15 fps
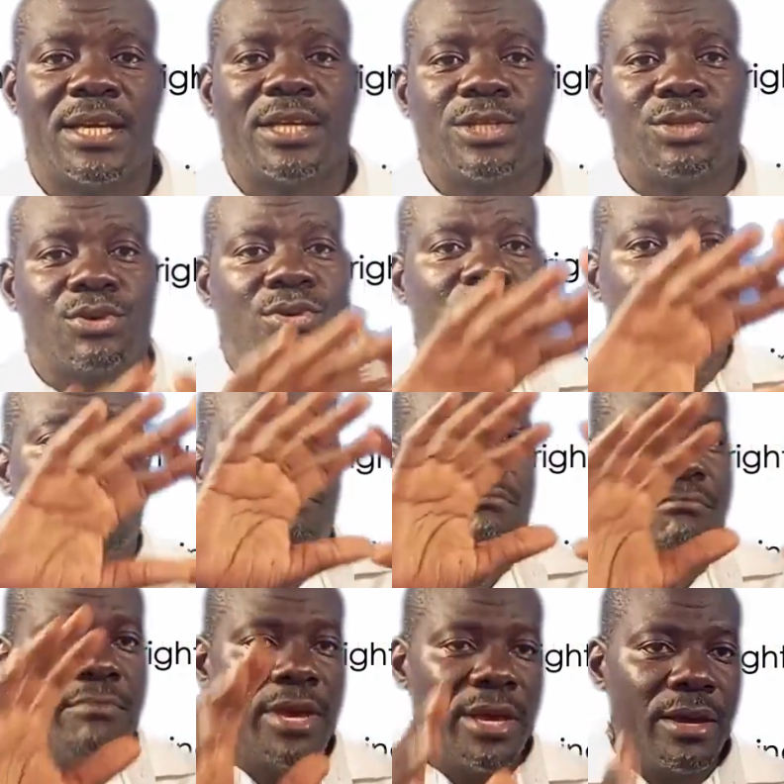So
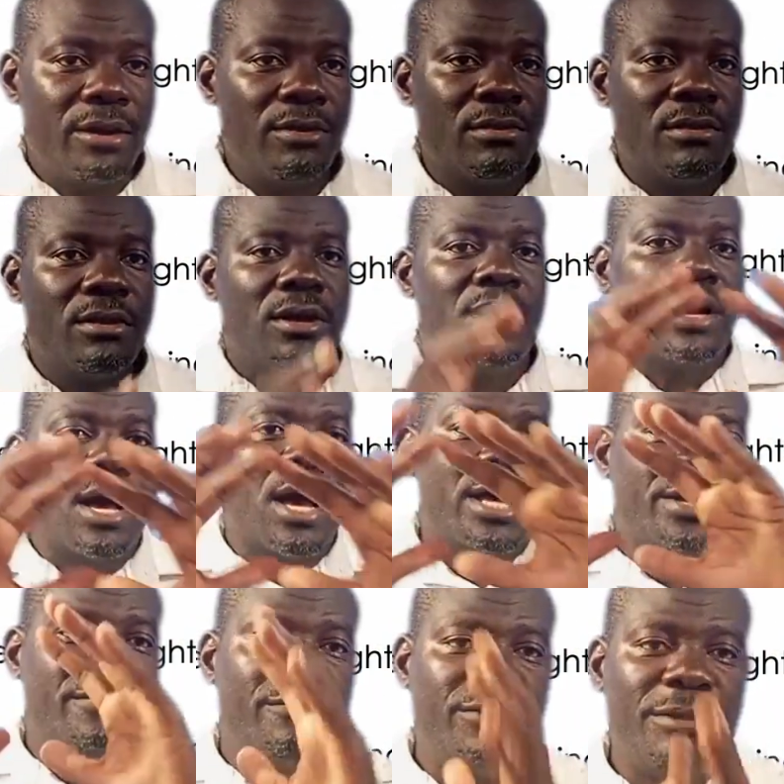male
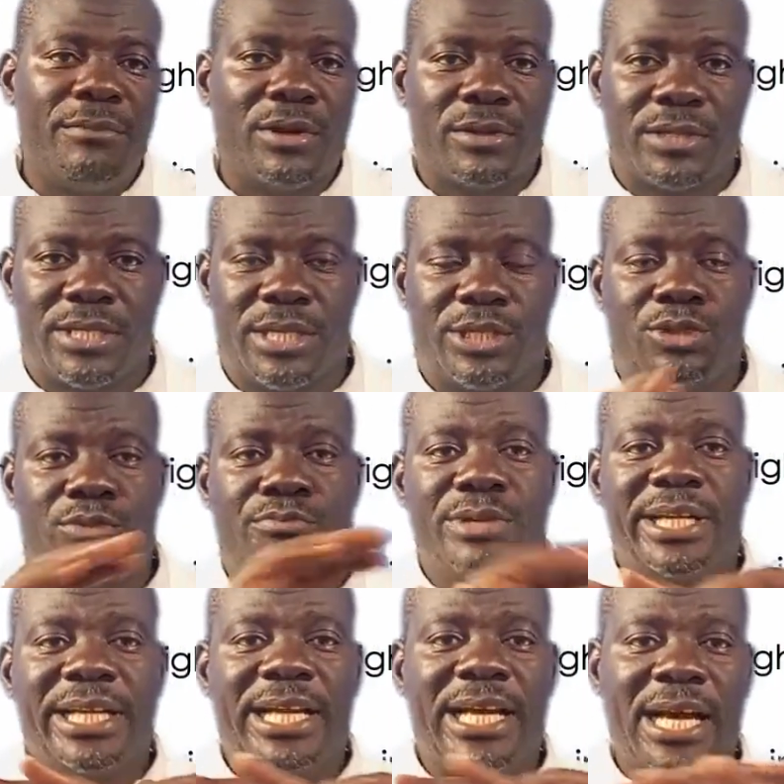and female, they should
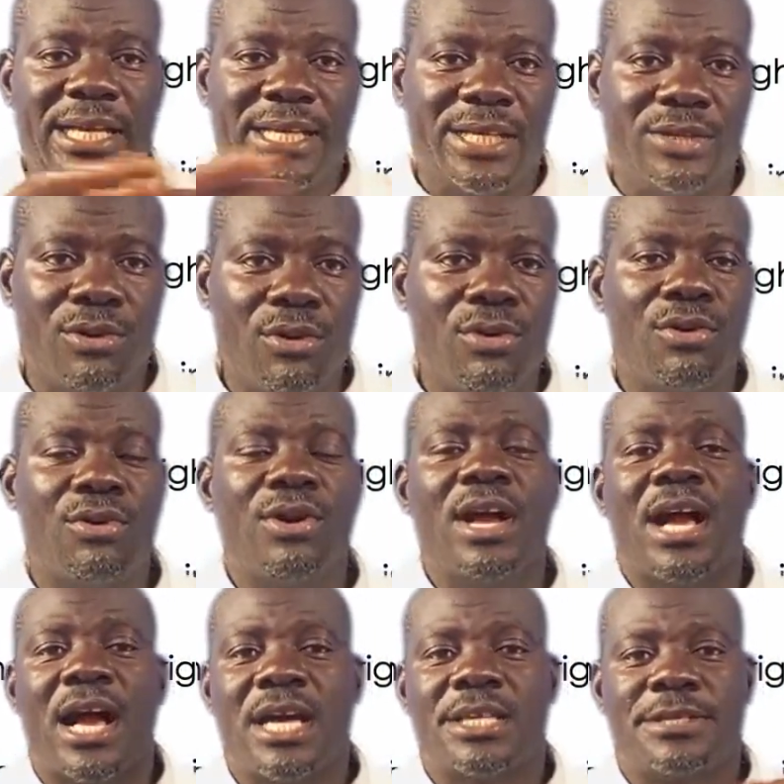be regarded all
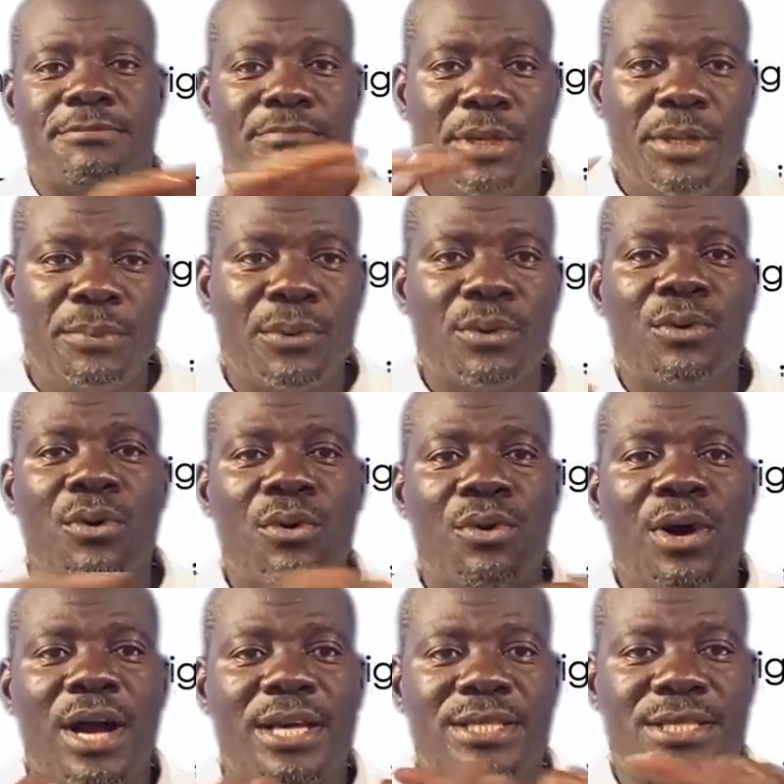as people,
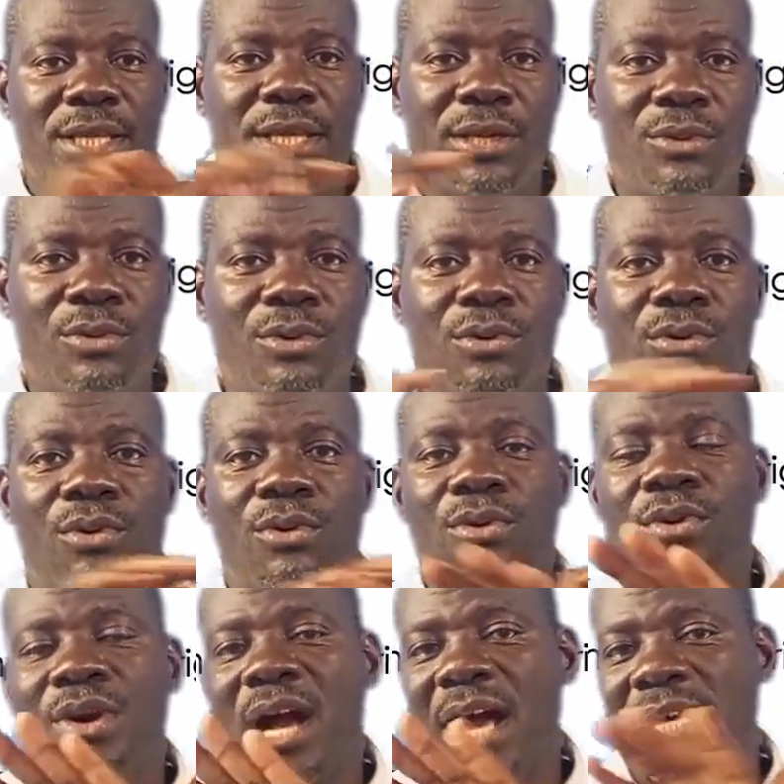or as equal,
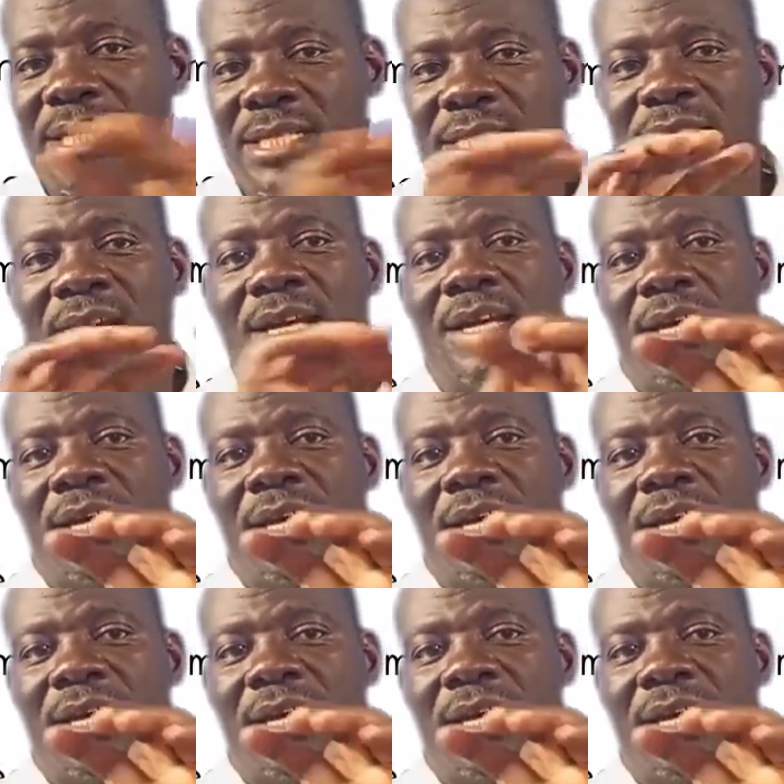or as